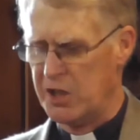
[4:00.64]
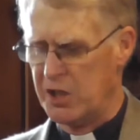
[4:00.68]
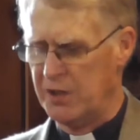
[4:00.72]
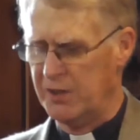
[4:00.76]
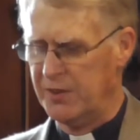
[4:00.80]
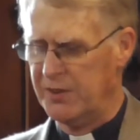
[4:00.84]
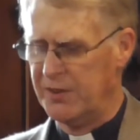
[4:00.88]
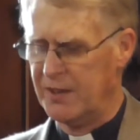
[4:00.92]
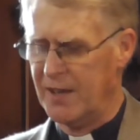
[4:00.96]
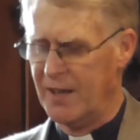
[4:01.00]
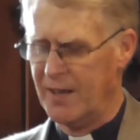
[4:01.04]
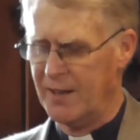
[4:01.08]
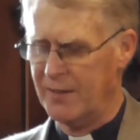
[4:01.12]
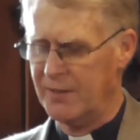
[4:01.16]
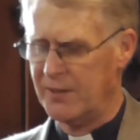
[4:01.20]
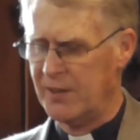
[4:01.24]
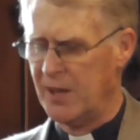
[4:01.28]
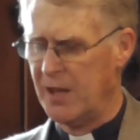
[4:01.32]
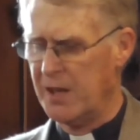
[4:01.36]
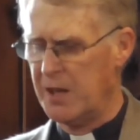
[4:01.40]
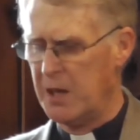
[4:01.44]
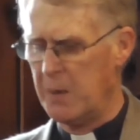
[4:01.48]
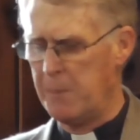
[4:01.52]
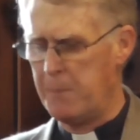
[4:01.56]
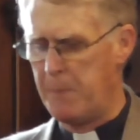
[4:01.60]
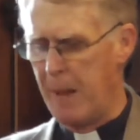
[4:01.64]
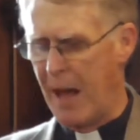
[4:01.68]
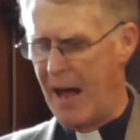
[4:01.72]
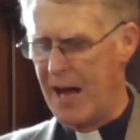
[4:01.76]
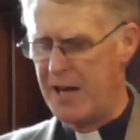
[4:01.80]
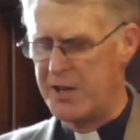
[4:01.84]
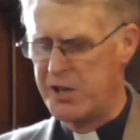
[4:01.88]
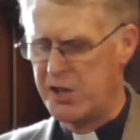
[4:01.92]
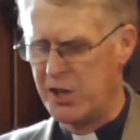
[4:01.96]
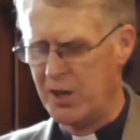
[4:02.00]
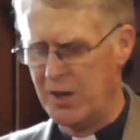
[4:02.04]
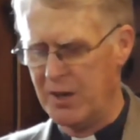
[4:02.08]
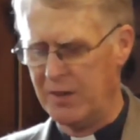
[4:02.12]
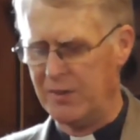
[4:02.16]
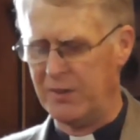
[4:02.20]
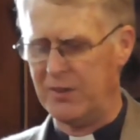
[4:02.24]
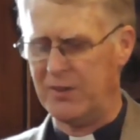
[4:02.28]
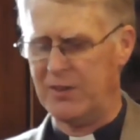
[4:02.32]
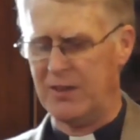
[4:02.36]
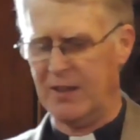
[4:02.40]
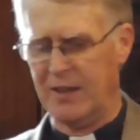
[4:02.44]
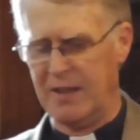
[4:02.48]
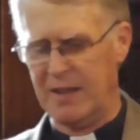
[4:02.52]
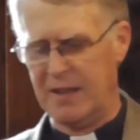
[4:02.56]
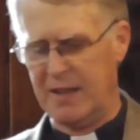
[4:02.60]
She says, a compassionate
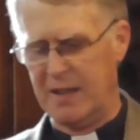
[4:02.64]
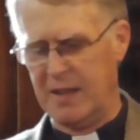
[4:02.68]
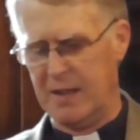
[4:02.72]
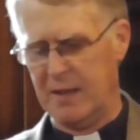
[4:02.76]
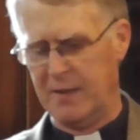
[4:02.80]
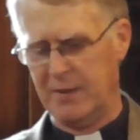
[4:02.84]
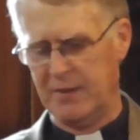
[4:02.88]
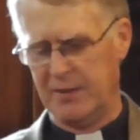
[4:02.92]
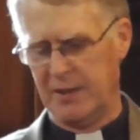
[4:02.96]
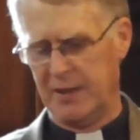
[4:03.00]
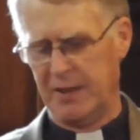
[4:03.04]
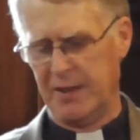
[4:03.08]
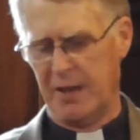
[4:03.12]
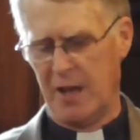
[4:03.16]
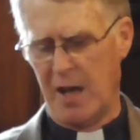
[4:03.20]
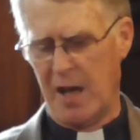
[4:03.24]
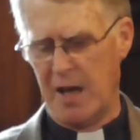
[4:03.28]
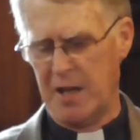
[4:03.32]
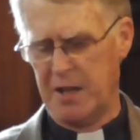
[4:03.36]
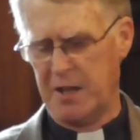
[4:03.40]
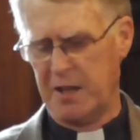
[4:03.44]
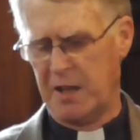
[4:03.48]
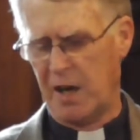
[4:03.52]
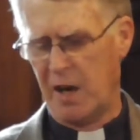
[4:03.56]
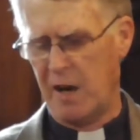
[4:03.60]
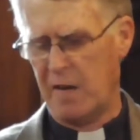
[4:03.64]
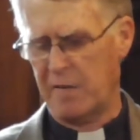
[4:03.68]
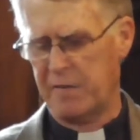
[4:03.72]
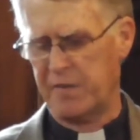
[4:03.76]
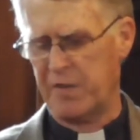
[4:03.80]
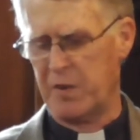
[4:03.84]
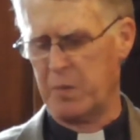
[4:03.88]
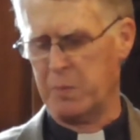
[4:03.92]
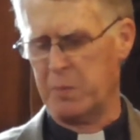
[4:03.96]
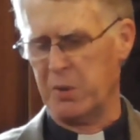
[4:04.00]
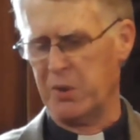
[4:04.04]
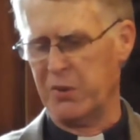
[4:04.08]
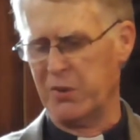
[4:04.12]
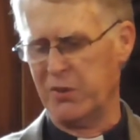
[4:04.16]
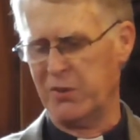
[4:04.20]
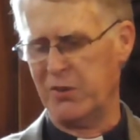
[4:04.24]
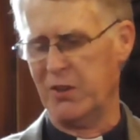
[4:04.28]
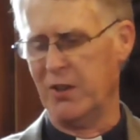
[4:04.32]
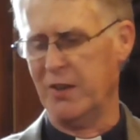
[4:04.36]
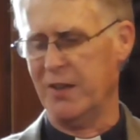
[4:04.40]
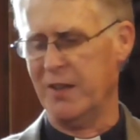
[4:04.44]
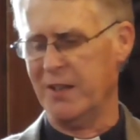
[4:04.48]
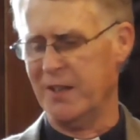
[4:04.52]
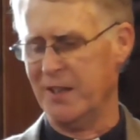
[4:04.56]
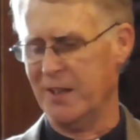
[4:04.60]
city is an uncomfortable
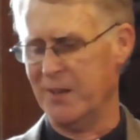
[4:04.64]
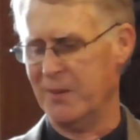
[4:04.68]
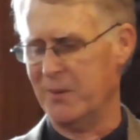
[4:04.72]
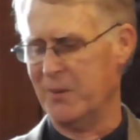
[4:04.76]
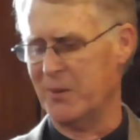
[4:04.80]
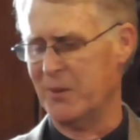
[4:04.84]
city,